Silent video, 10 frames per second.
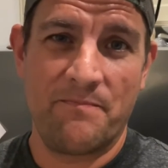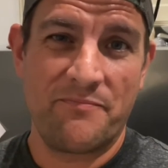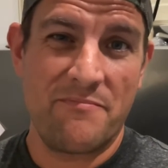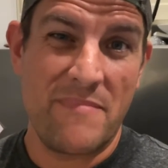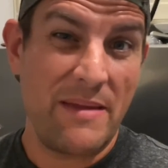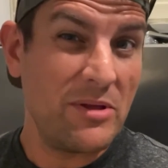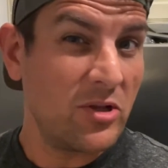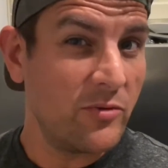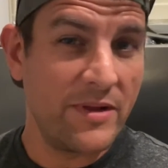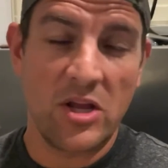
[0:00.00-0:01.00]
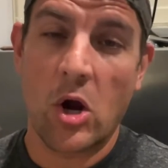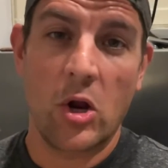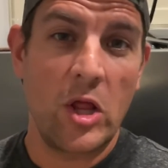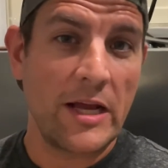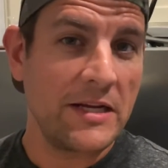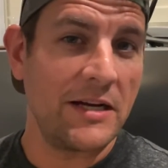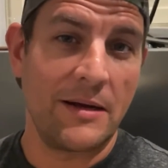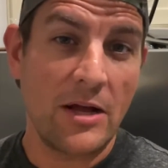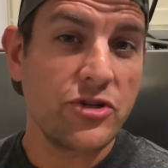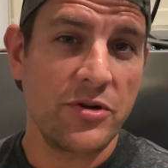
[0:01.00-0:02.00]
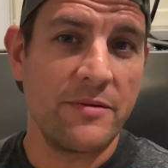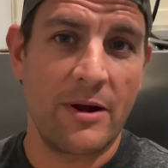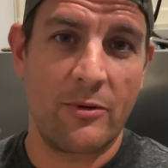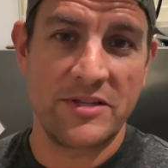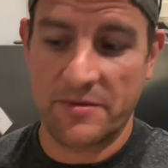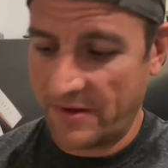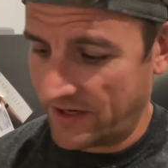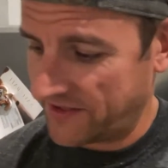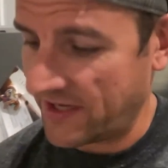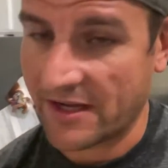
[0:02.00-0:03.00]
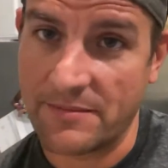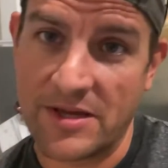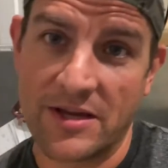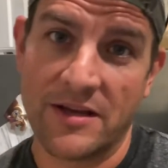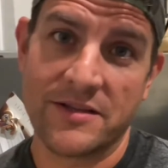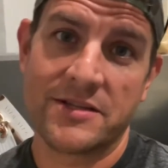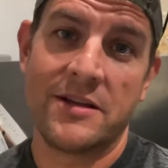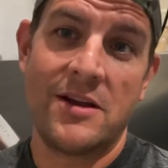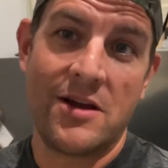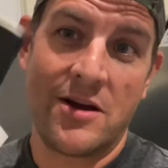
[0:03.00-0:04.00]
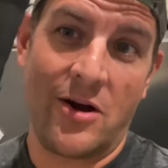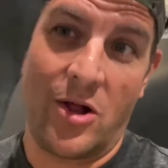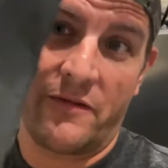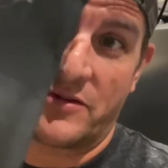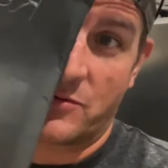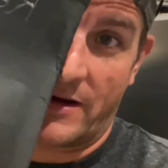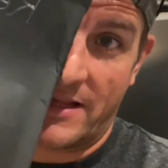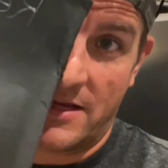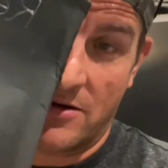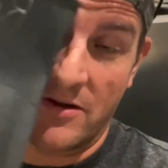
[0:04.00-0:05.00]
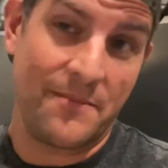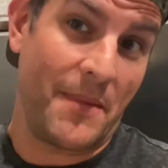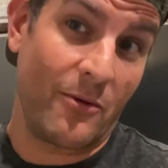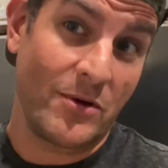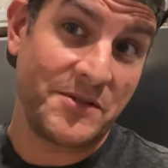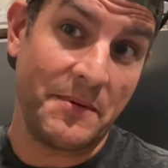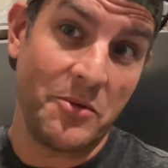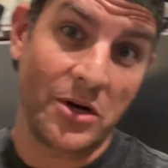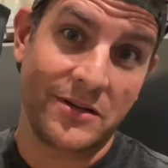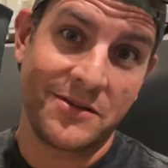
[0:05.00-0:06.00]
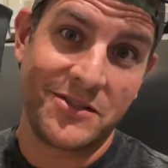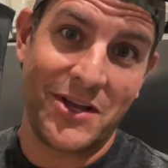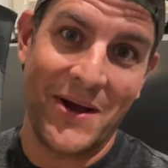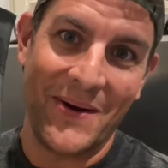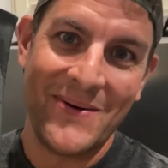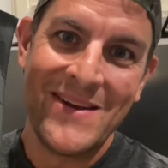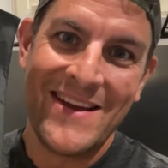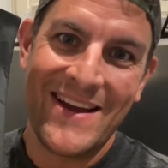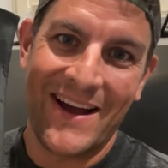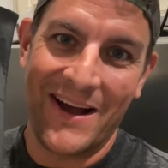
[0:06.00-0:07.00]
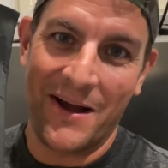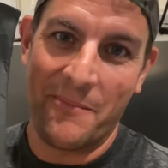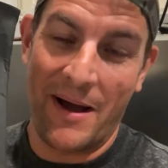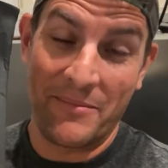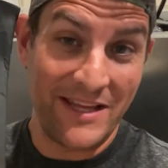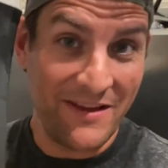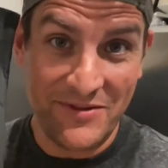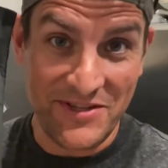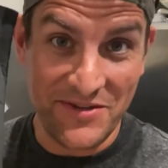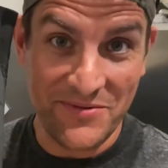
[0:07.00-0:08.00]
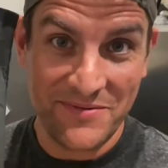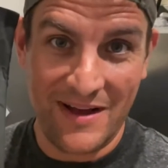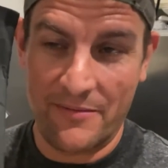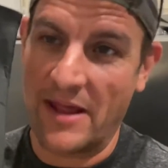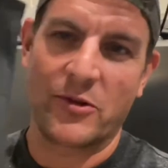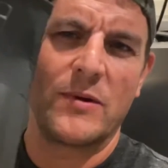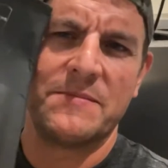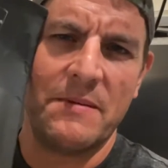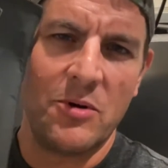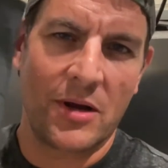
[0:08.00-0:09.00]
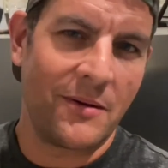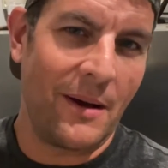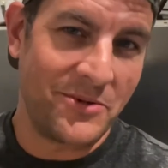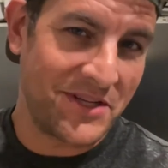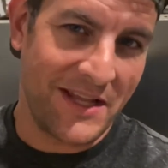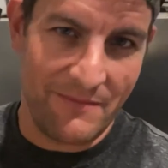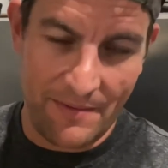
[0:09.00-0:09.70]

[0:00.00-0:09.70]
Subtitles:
maybe a little bit of garlic. I'll show you my recipe in a second because all of it's right here in my recipe book. So I'm gonna give it to you. Not the recipe book. I'm just gonna give you my